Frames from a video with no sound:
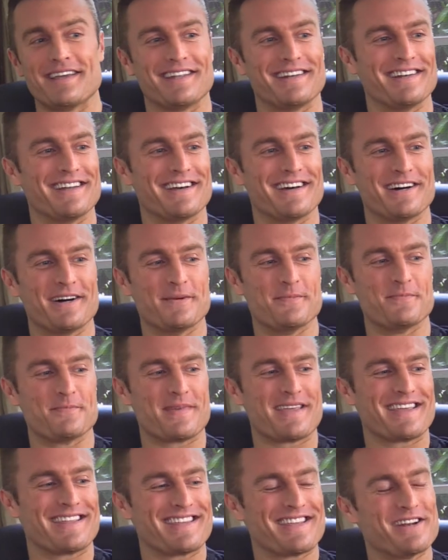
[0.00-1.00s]
And, um,
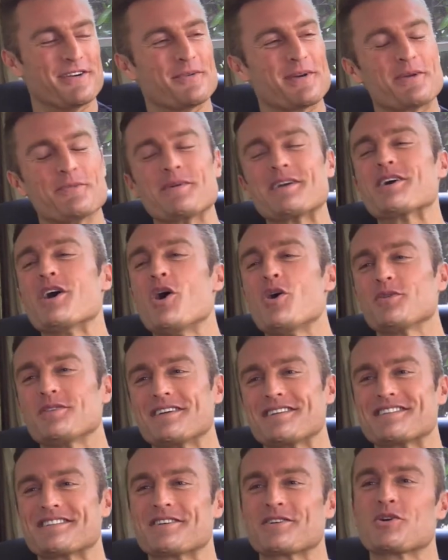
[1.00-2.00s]
you know, we, we call
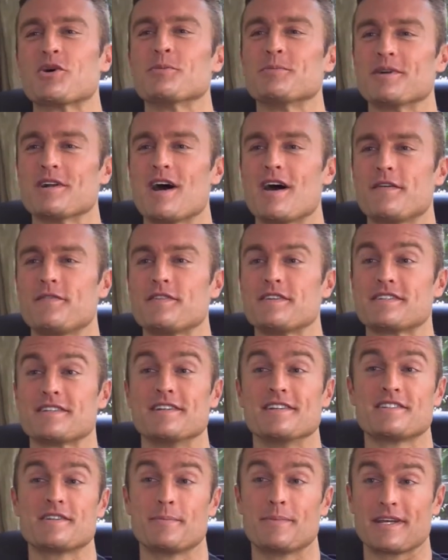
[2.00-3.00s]
this the corporate office,
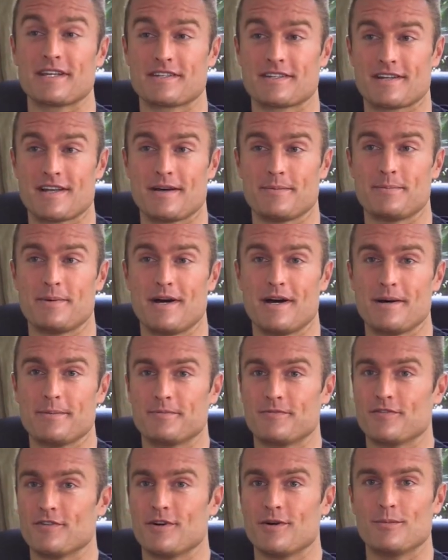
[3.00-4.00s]
and it's a big step
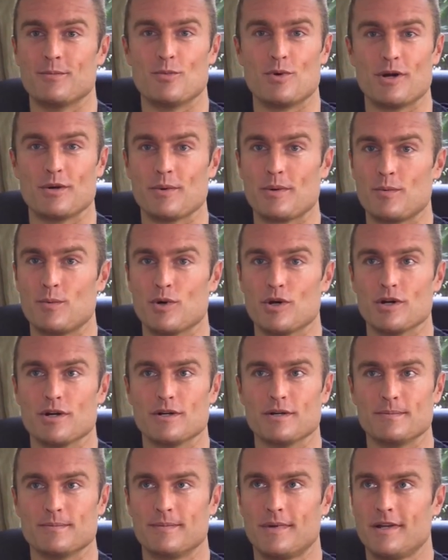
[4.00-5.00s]
up from where we
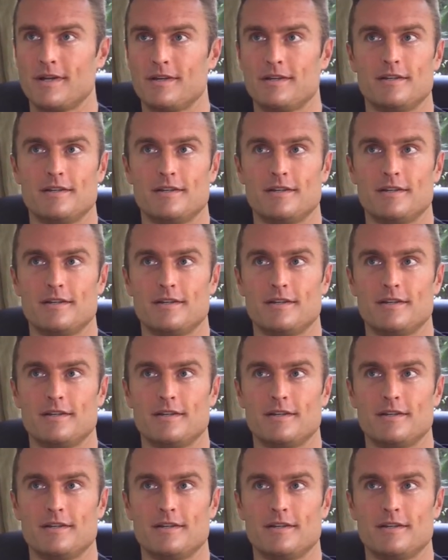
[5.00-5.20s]
were